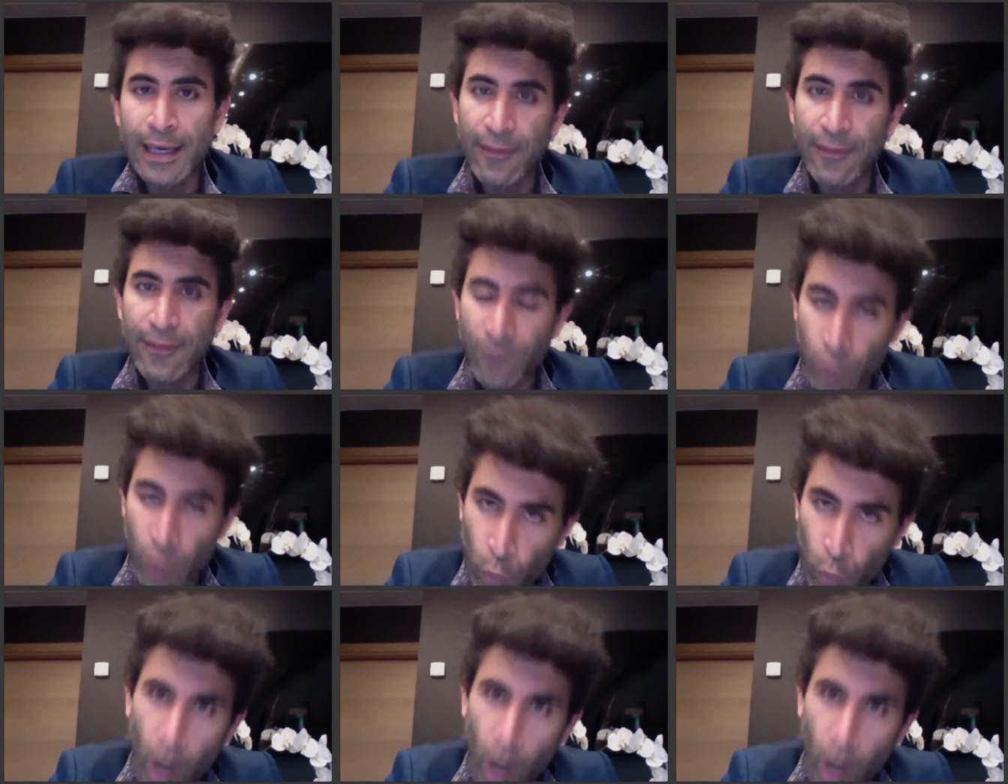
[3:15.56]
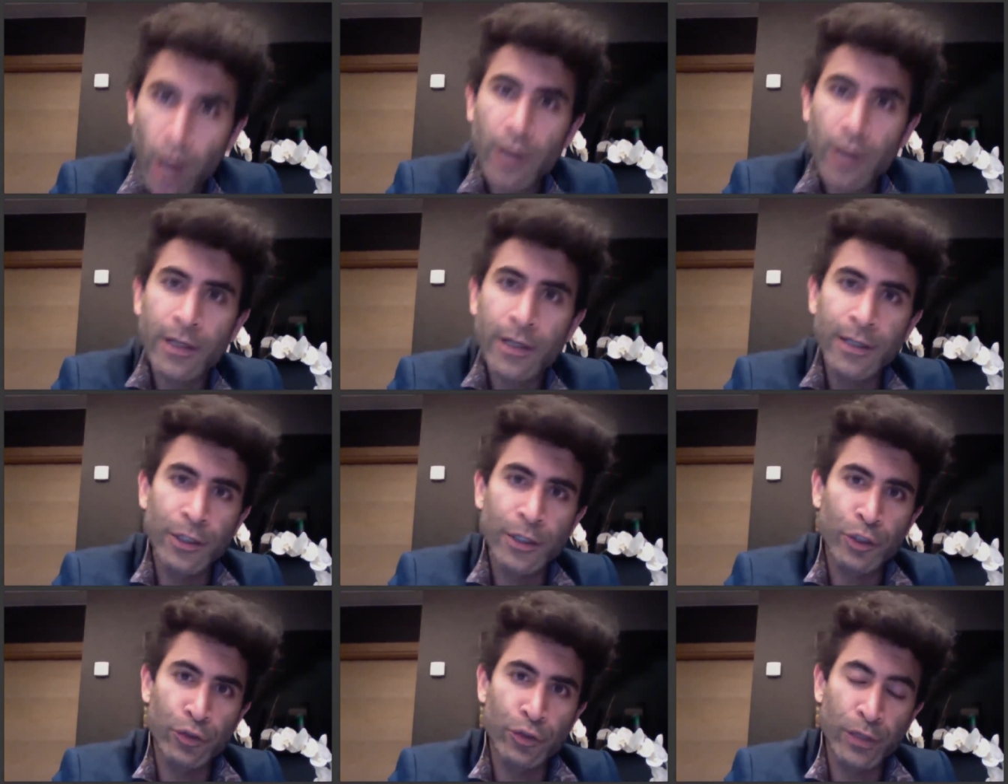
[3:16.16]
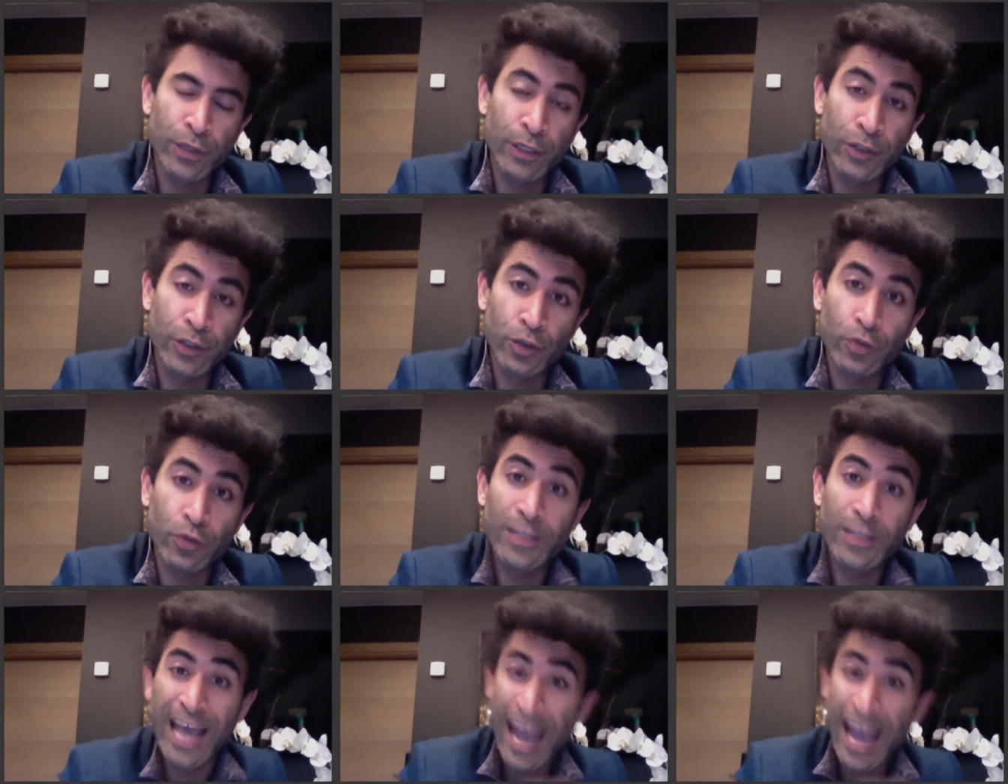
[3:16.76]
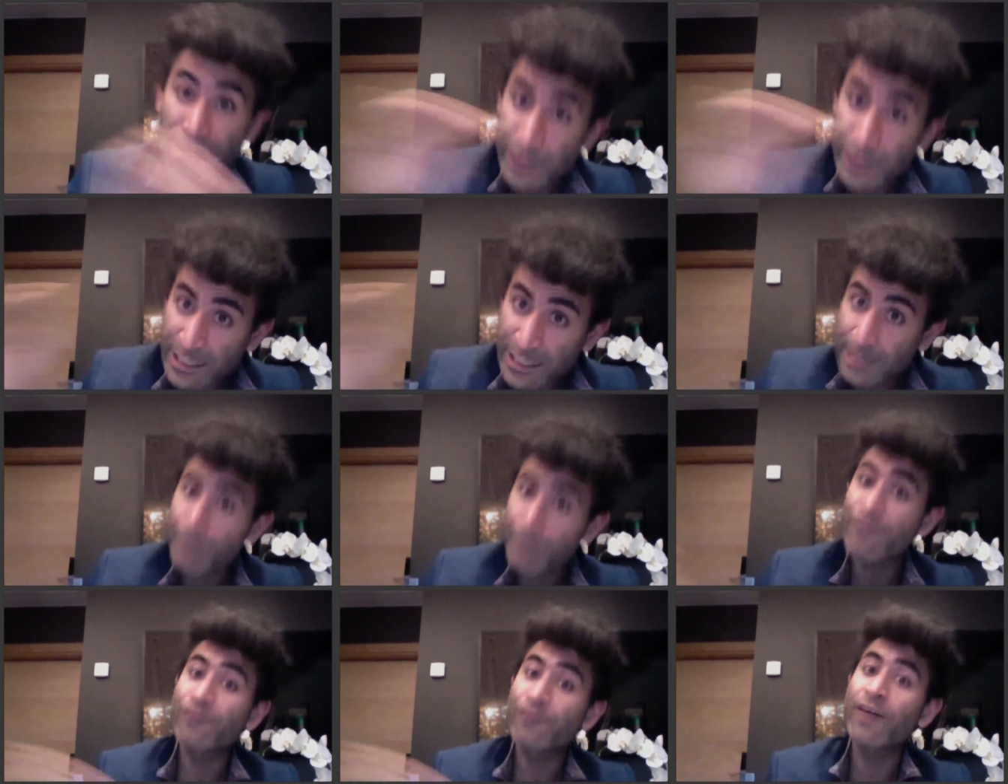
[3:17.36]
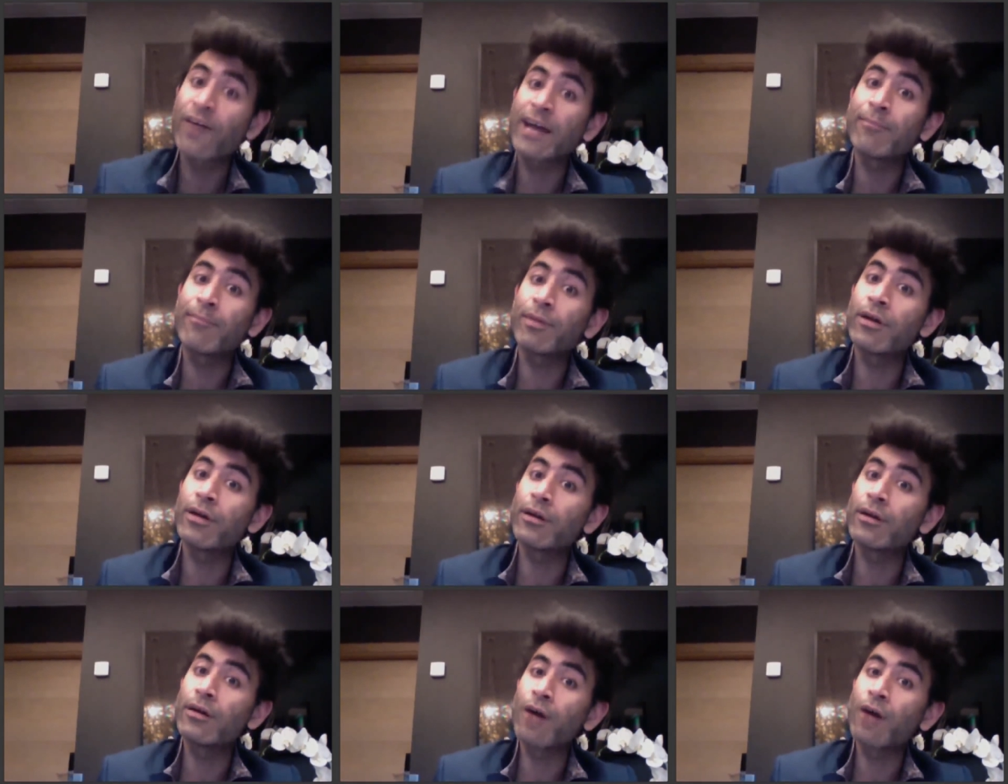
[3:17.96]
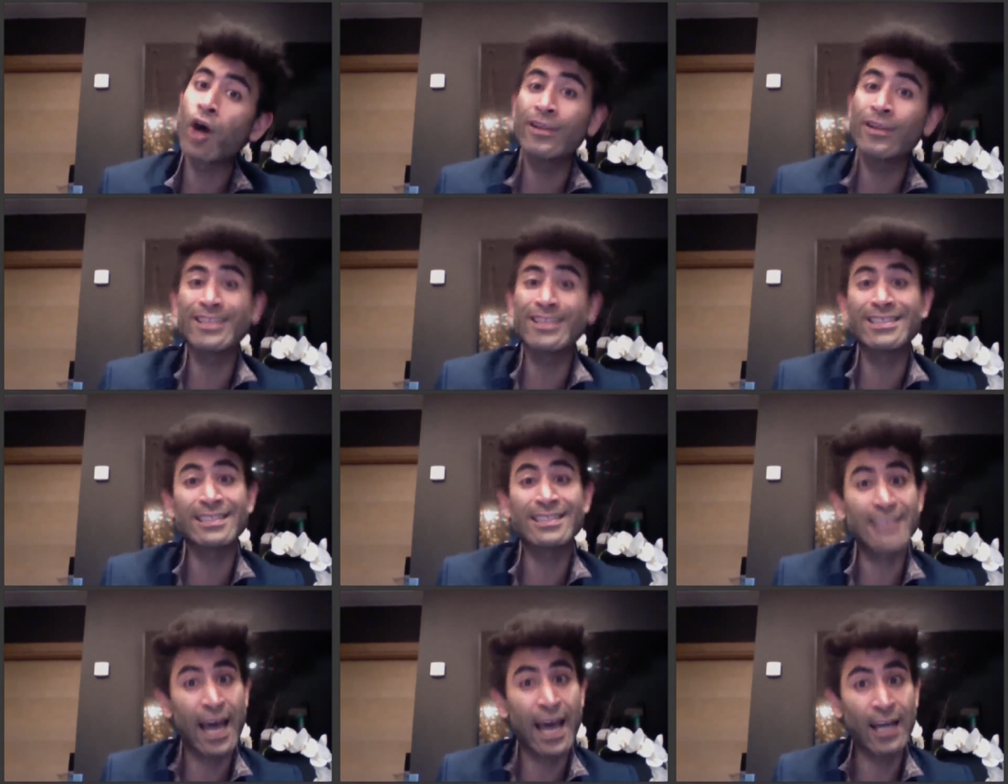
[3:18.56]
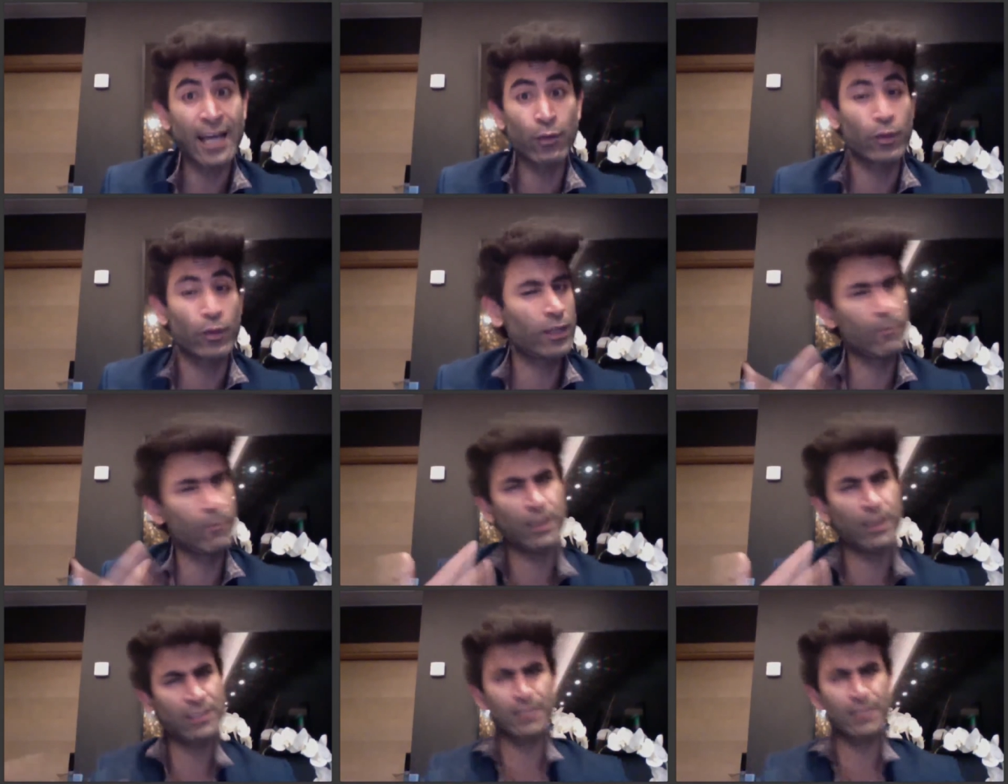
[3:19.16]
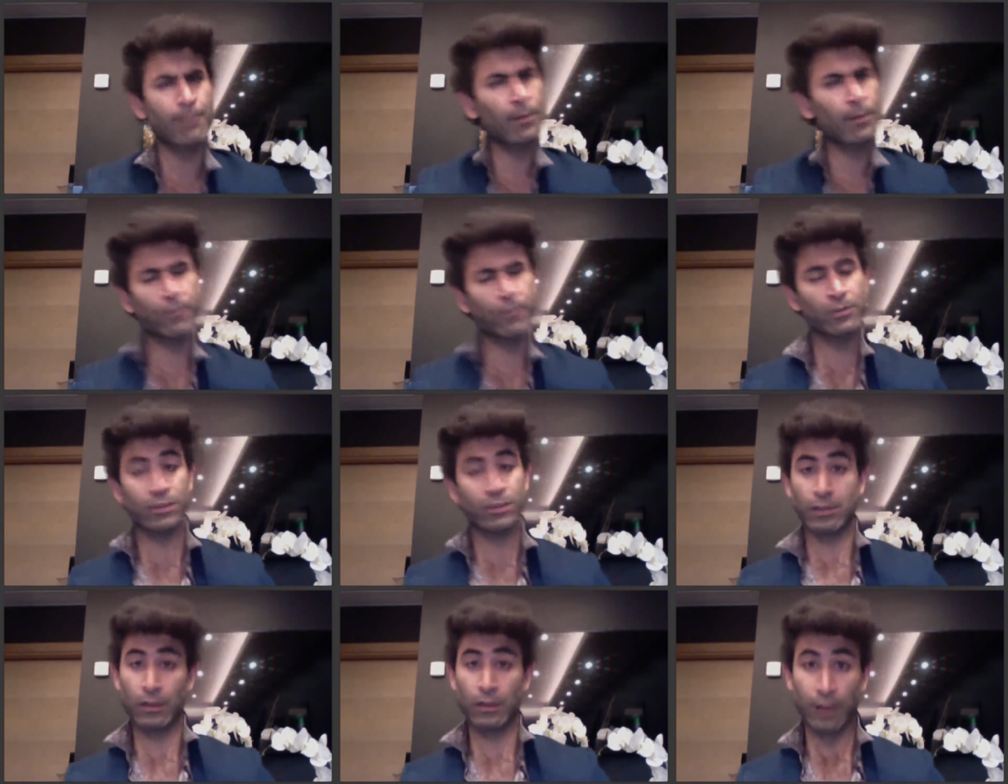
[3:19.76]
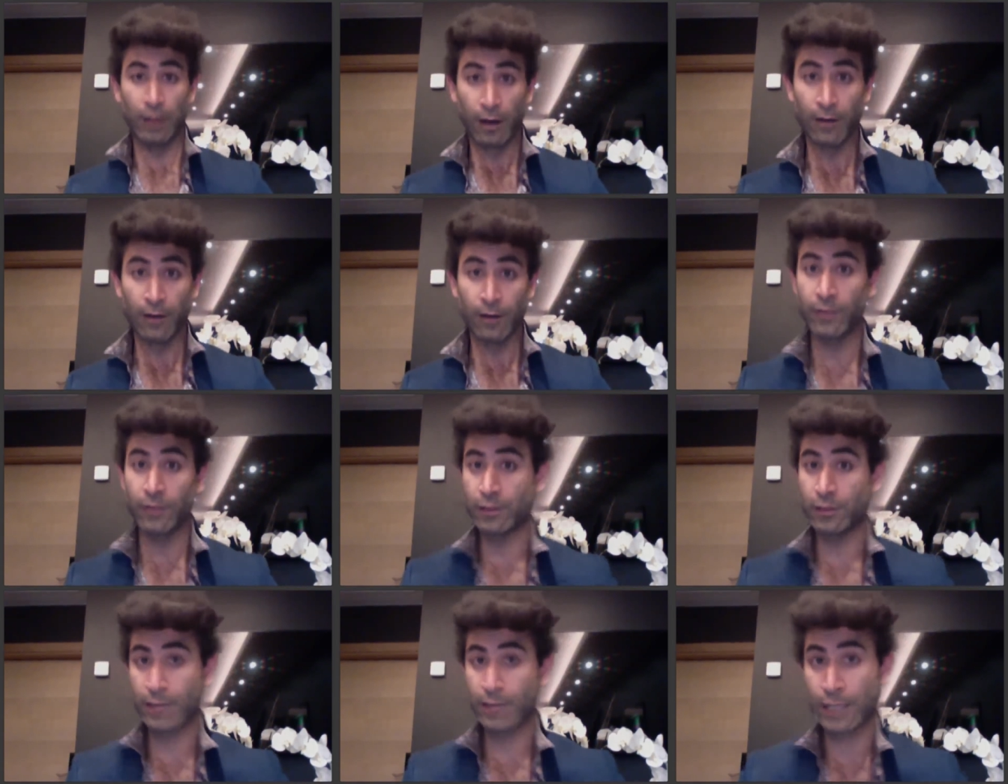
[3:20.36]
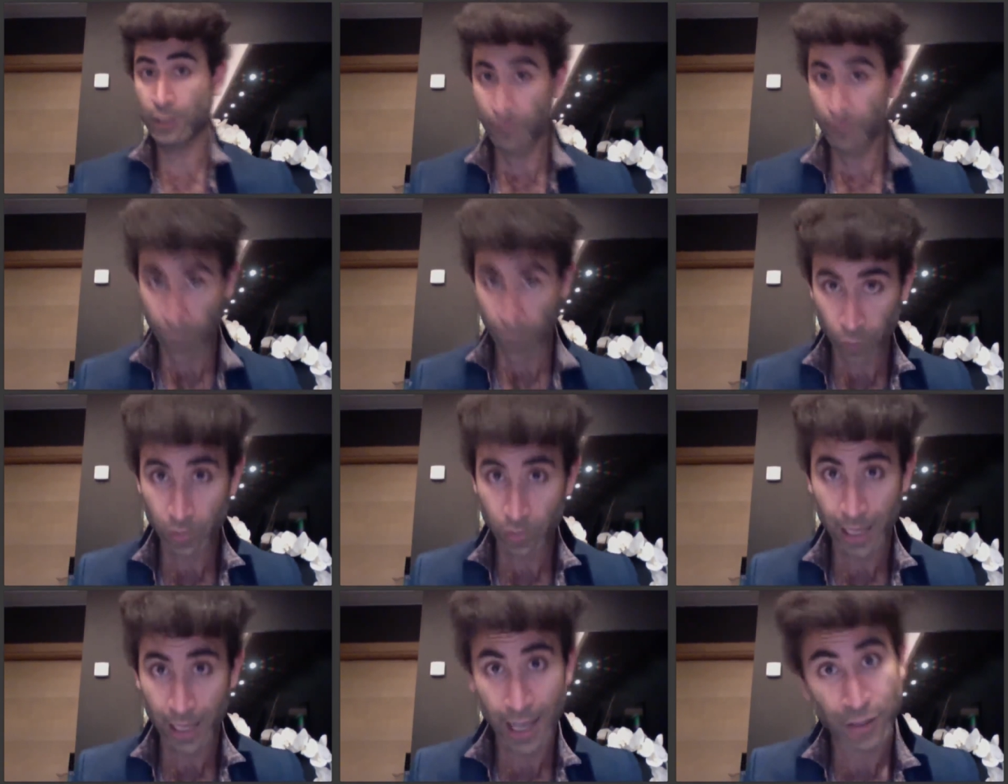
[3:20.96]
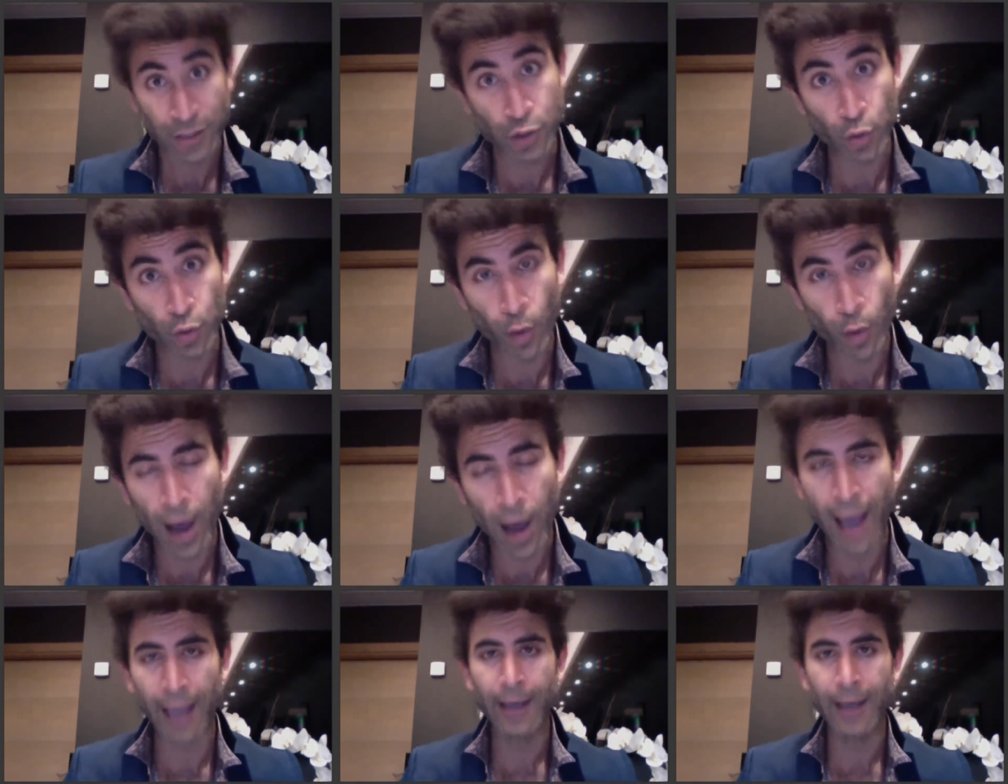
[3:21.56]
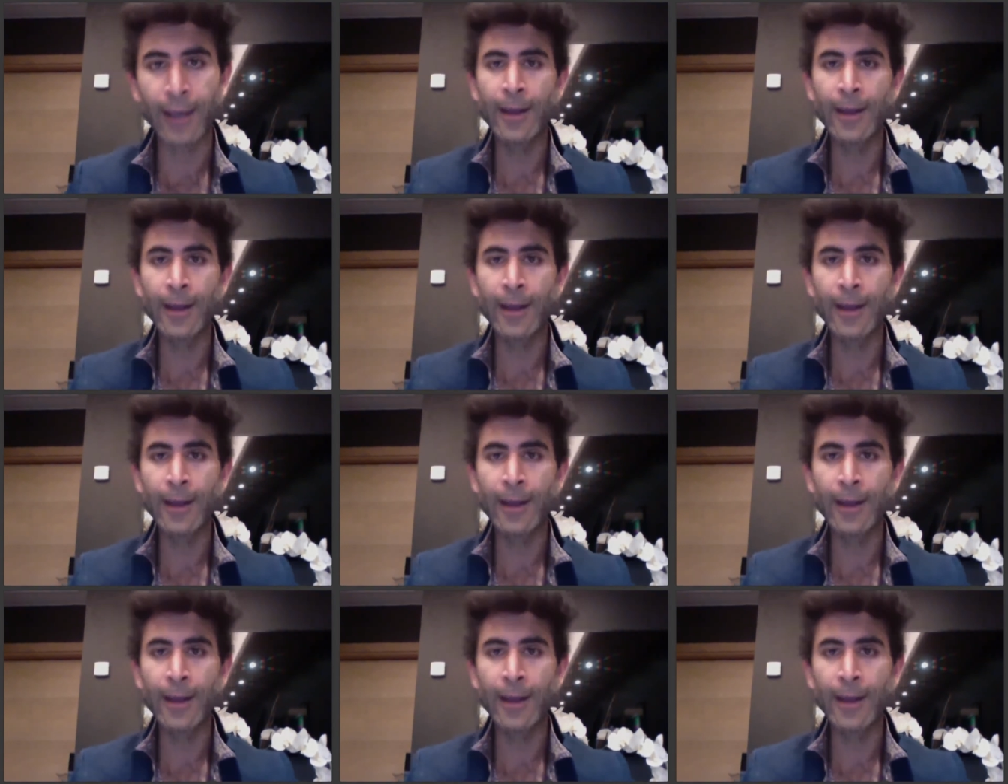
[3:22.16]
if you are going to drink juice, have some fiber on the side with it because some people just love the taste of juice, as do I.